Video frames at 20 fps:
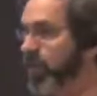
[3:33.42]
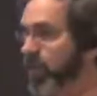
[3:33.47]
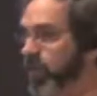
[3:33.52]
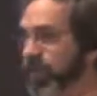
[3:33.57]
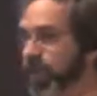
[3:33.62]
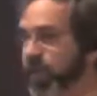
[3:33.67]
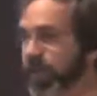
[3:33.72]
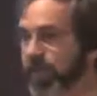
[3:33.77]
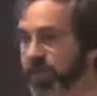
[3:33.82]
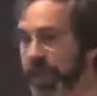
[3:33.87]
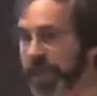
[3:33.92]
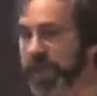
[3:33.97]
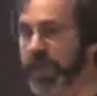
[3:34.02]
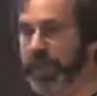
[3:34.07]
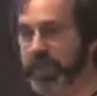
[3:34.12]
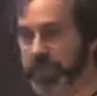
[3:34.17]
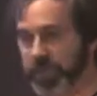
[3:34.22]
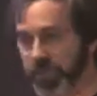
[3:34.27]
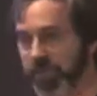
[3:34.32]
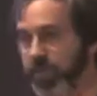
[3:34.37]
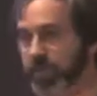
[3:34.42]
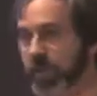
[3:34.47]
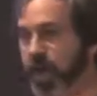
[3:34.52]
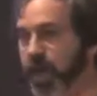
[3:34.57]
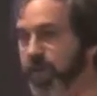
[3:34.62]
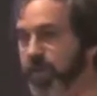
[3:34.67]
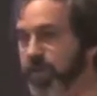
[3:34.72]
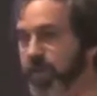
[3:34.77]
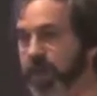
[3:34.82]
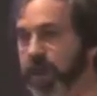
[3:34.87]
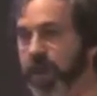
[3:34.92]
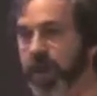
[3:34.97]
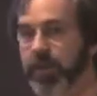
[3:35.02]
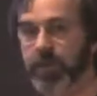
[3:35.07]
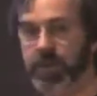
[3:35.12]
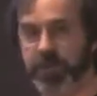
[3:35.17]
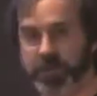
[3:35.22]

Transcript: us the advantages we've talked about,